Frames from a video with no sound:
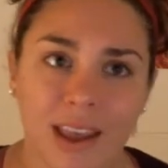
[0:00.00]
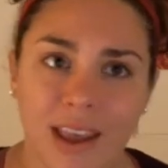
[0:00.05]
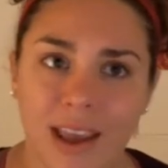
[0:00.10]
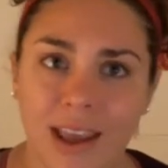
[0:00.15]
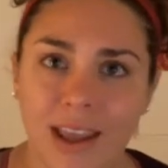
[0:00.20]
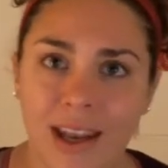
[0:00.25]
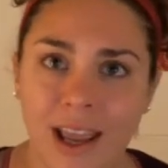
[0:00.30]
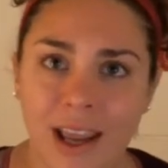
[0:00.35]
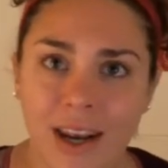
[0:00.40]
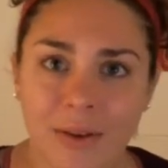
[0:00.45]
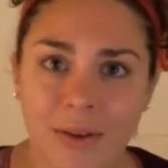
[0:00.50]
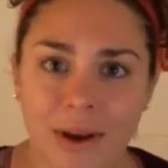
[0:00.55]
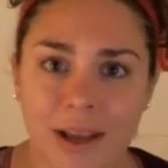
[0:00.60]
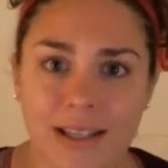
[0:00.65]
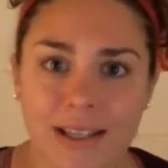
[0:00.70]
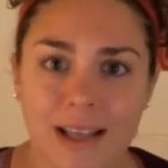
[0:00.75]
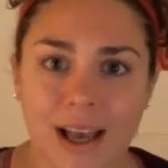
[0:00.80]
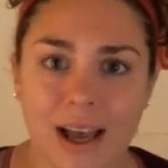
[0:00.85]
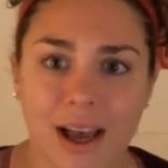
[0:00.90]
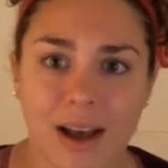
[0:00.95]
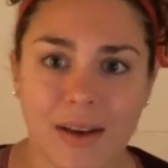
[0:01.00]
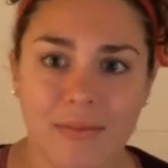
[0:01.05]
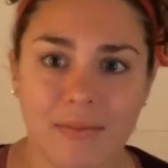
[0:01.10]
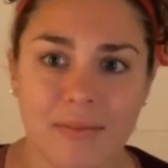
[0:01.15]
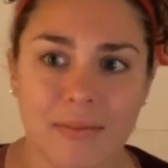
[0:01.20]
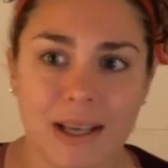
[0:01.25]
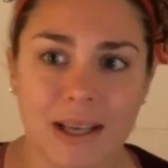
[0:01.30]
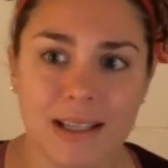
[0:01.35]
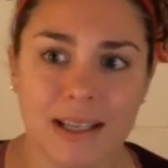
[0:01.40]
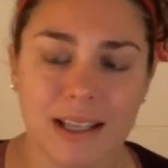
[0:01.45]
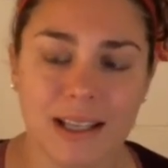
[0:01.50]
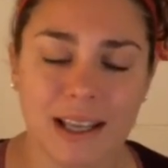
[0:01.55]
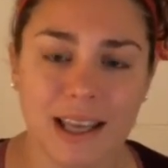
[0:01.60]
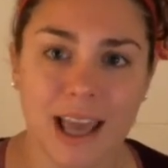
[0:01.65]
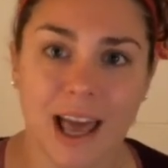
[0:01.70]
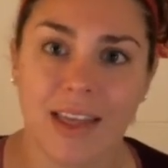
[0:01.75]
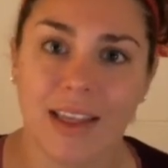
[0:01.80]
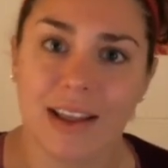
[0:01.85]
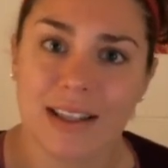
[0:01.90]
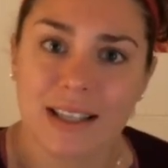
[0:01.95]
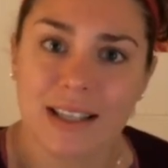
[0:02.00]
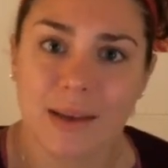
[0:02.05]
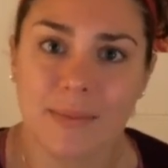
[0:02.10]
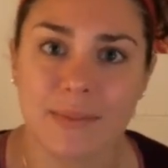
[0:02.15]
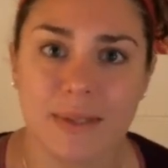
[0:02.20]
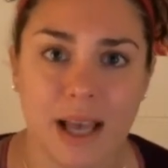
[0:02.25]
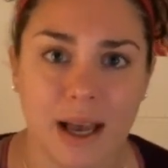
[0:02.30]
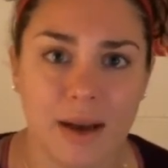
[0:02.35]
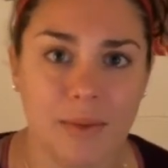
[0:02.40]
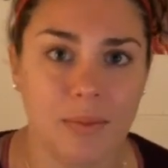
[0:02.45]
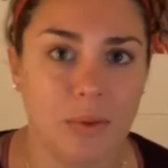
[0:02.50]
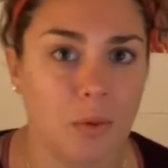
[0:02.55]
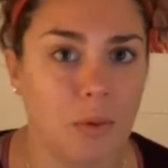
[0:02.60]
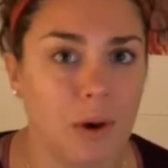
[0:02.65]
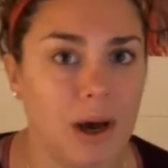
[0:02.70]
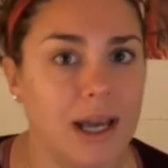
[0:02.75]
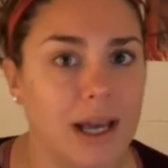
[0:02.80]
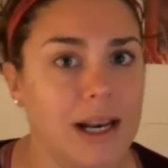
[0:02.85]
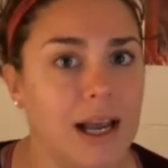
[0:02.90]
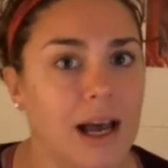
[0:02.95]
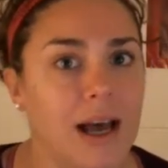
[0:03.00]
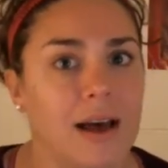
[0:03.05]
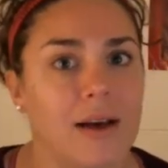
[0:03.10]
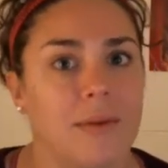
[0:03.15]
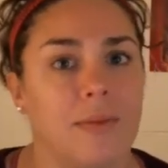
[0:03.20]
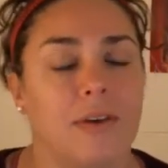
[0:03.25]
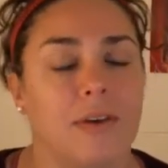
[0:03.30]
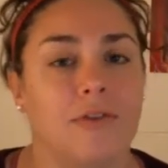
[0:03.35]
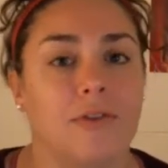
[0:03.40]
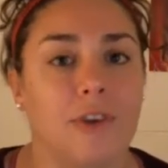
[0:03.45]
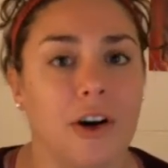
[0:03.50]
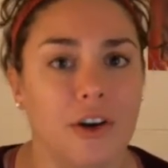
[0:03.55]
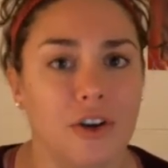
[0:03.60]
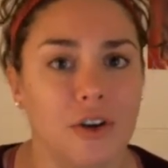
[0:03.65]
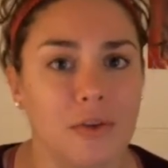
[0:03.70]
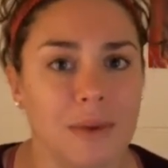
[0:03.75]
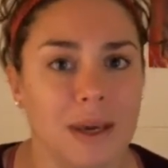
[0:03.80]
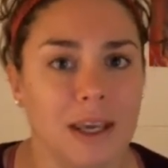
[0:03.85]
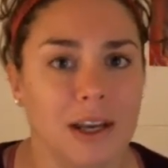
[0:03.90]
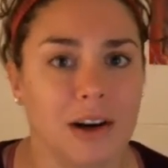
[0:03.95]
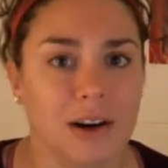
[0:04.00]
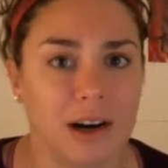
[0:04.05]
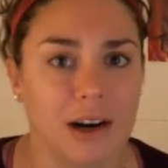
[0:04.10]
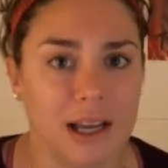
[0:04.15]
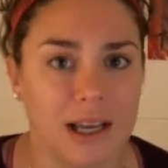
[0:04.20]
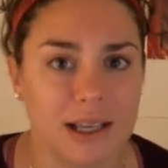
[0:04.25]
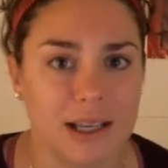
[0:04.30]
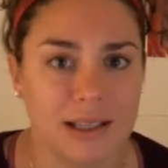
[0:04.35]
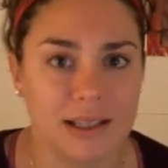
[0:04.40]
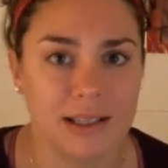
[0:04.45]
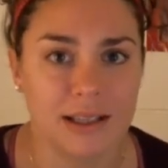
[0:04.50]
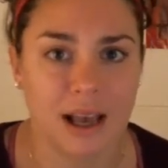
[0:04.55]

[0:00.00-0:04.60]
And anyways, basically, yeah, that sums up what a volume eater is.